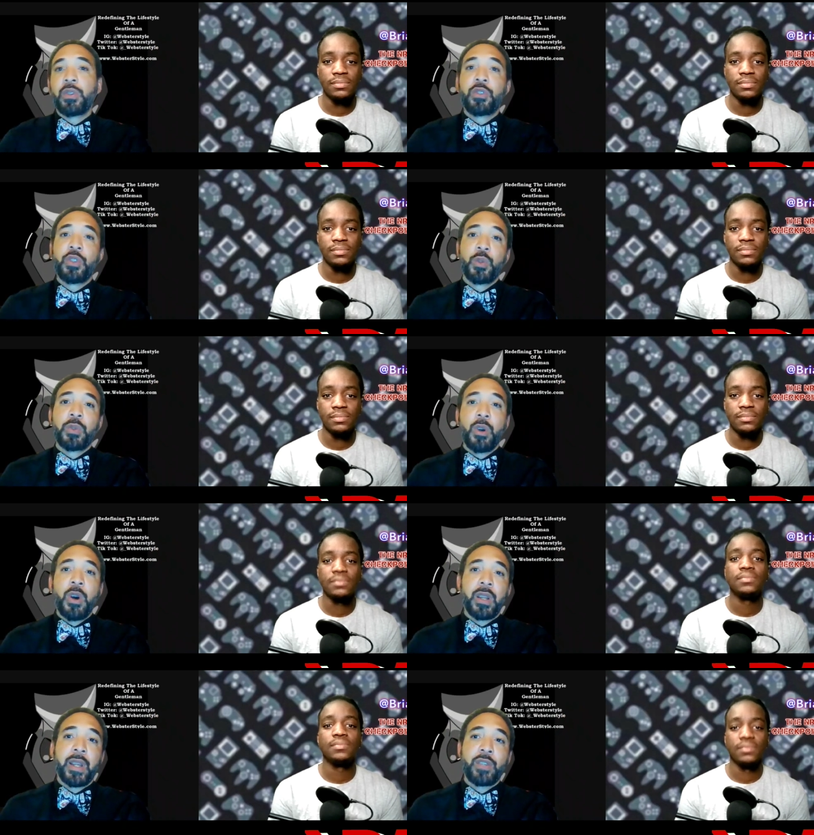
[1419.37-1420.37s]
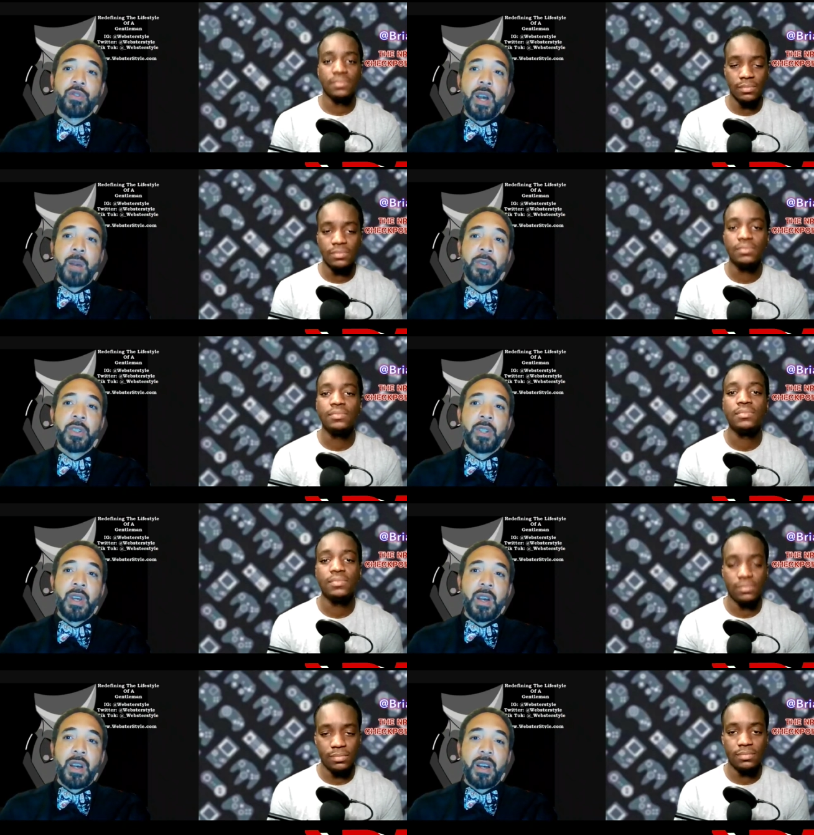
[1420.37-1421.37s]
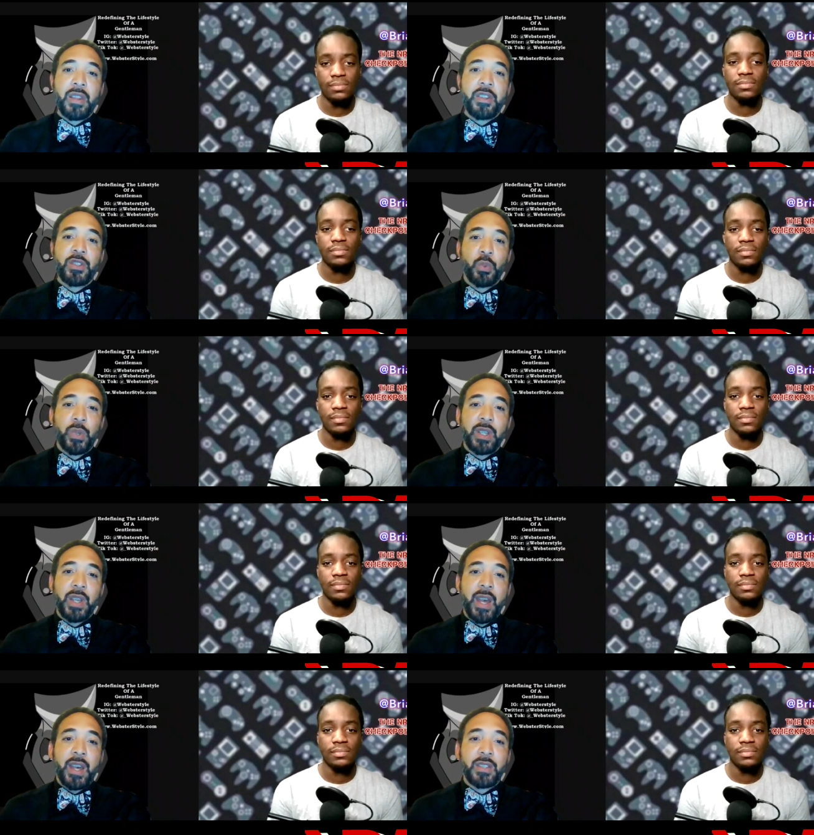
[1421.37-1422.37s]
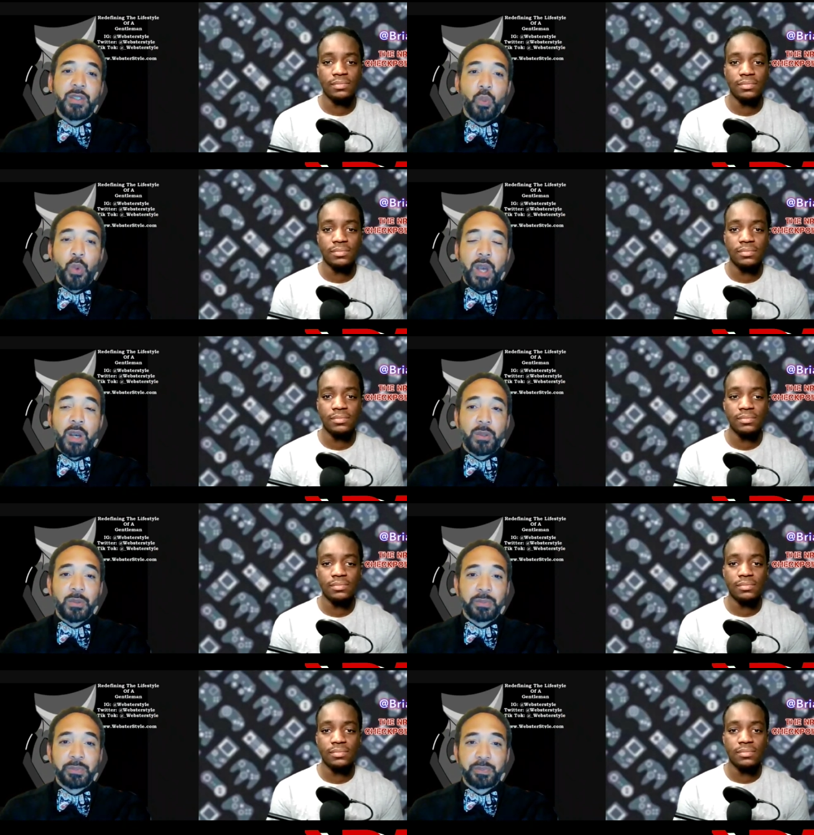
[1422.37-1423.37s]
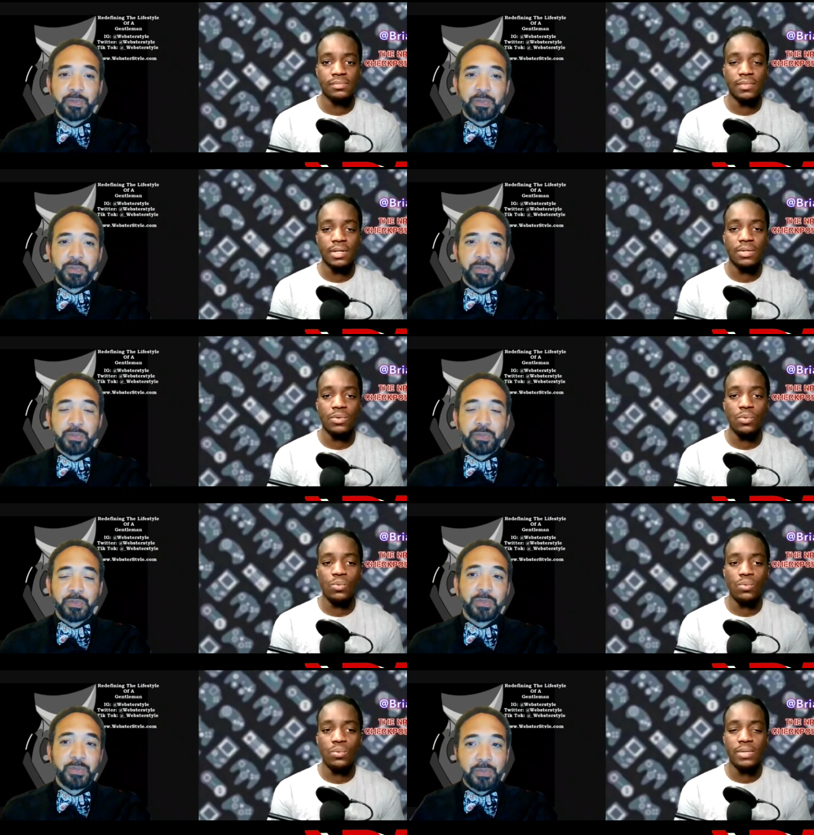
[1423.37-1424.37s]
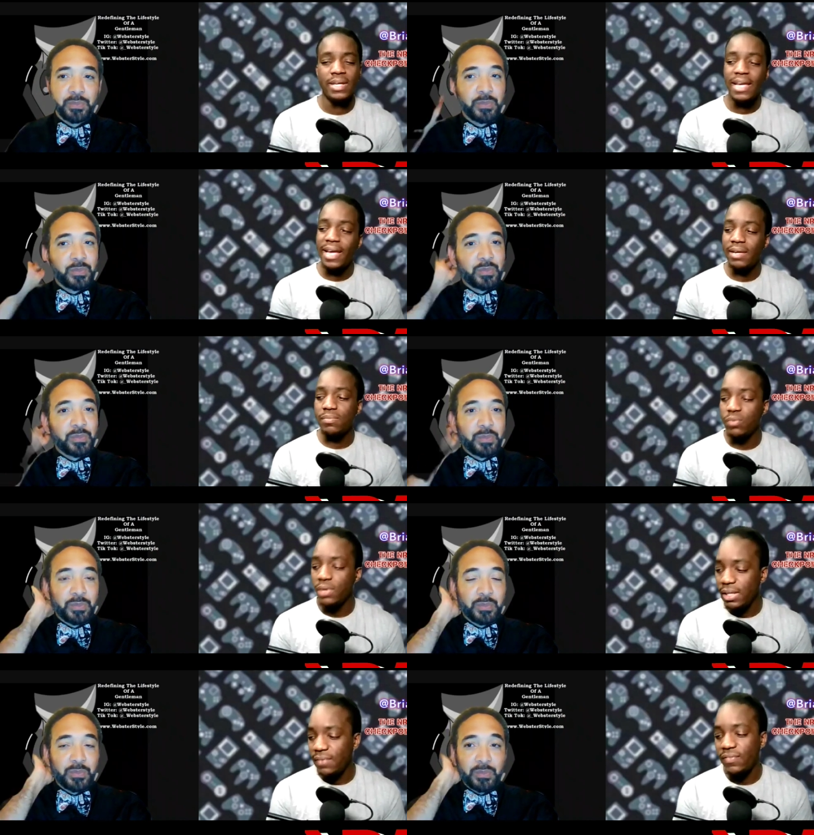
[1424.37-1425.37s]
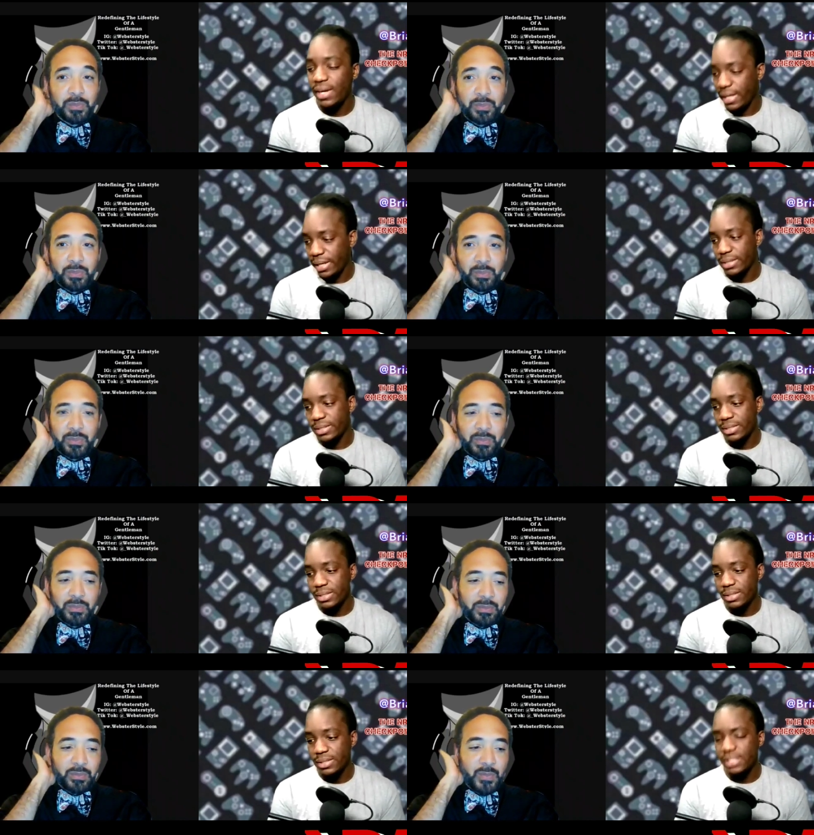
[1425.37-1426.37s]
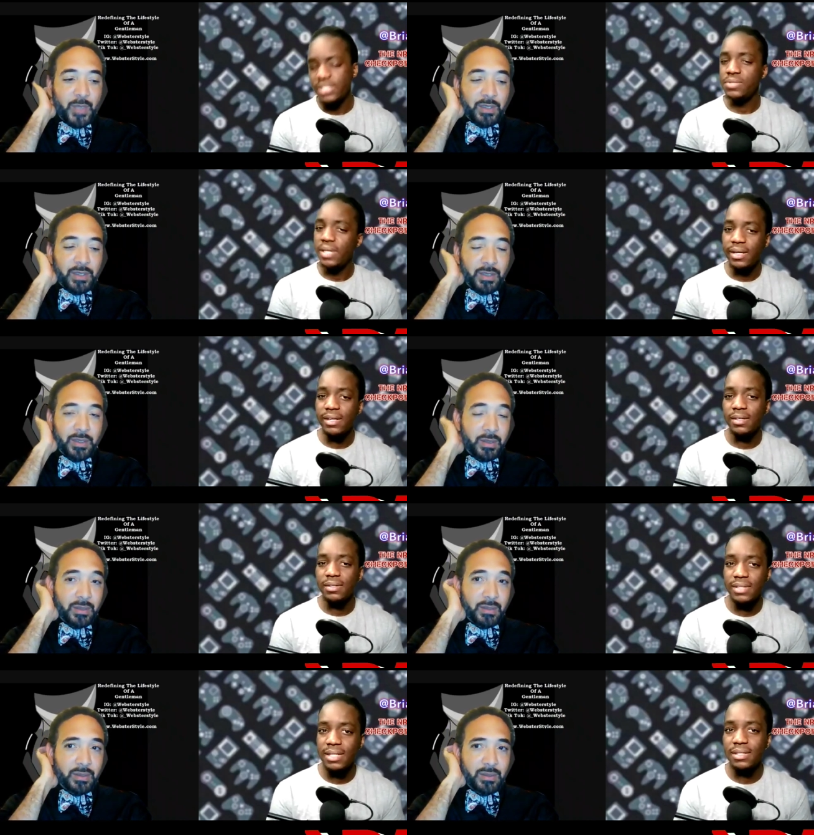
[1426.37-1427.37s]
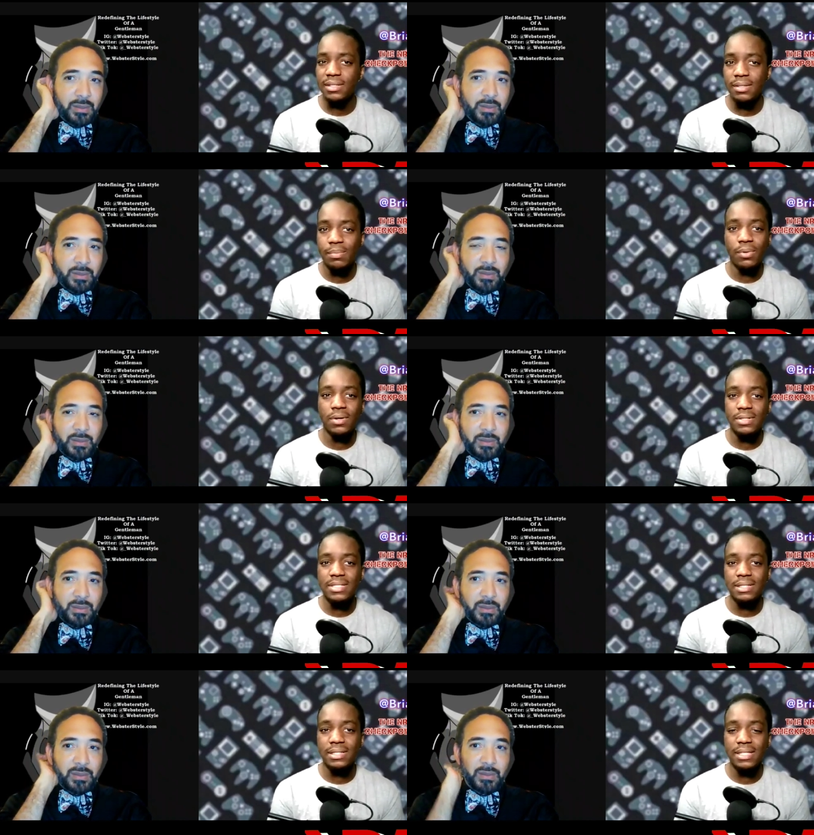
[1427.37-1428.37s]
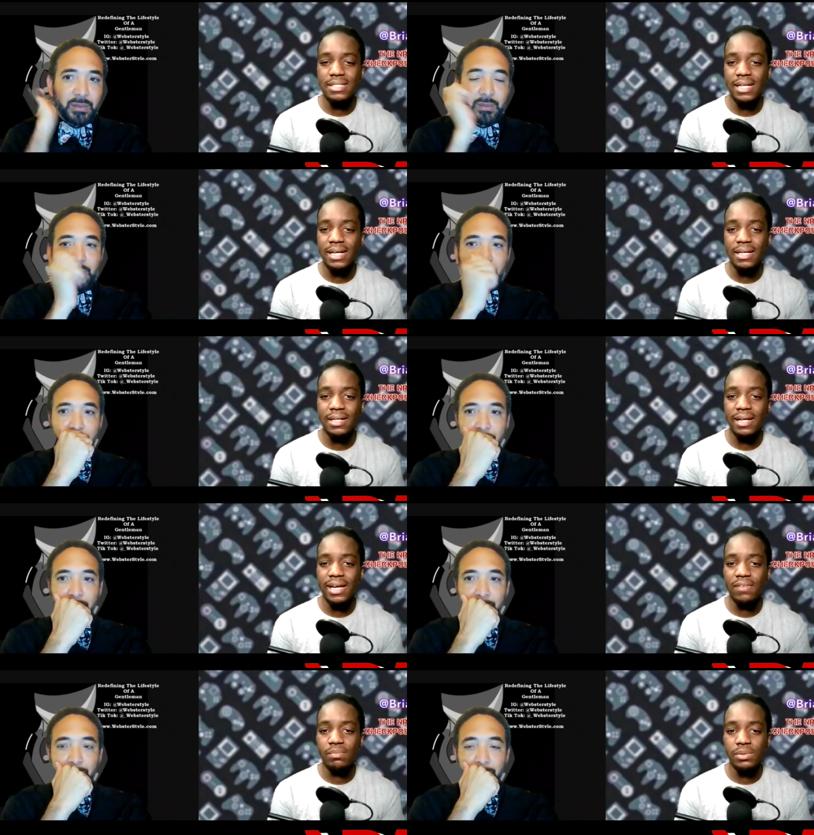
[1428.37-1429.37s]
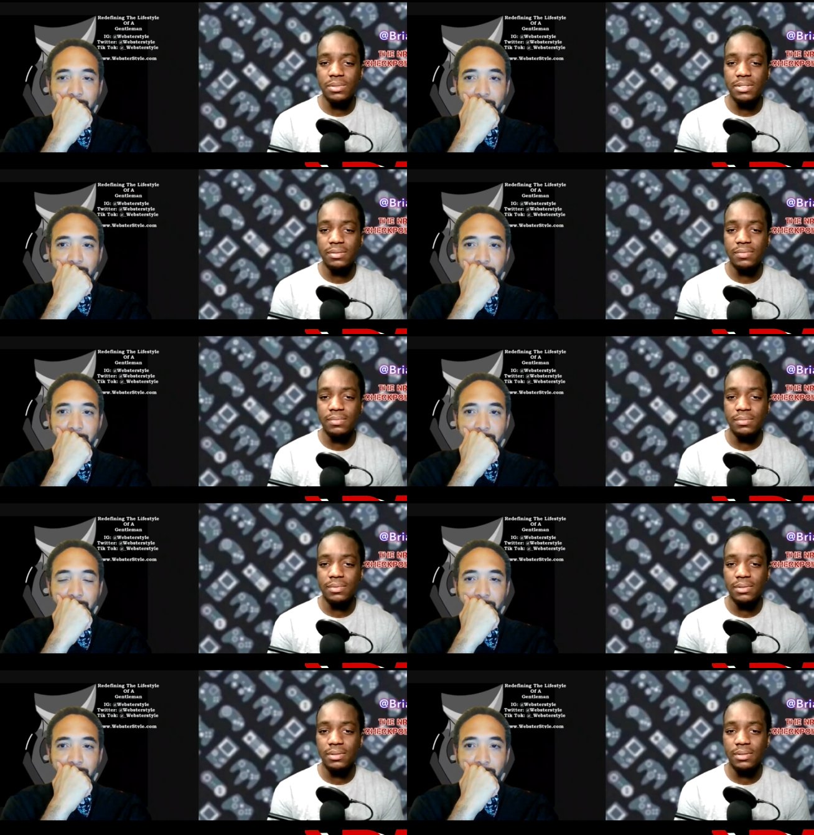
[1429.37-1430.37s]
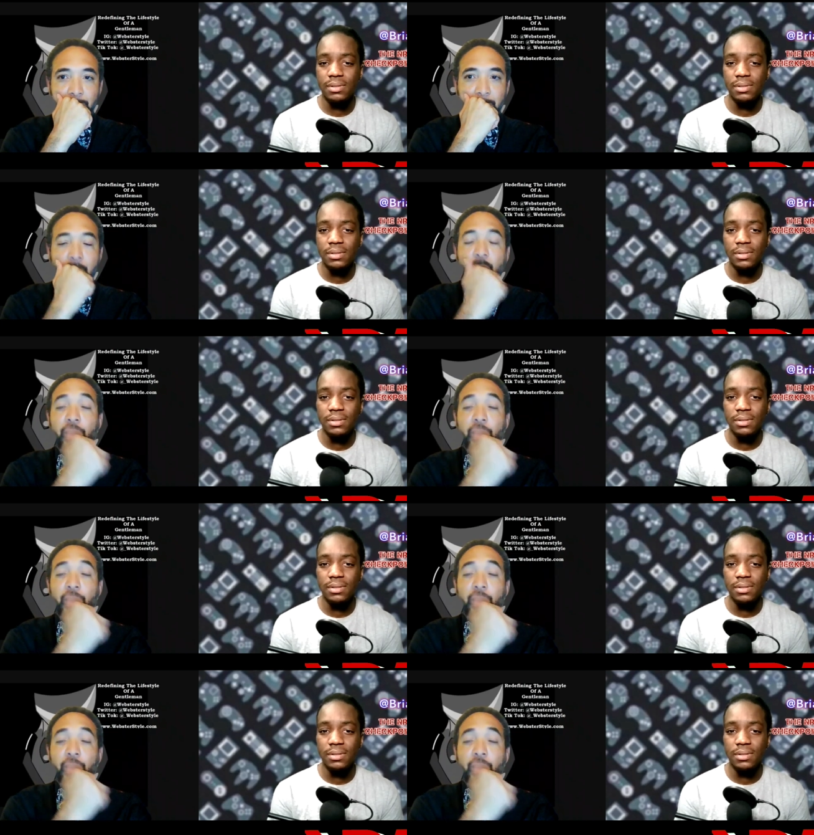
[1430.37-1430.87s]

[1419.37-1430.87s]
Speaker 1: YouTube. So all that dropped this week as well. Cool. And
Speaker 2: really fast. Did you hear that the, the portal is not gonna have Bluetooth?
Speaker 1: Oh,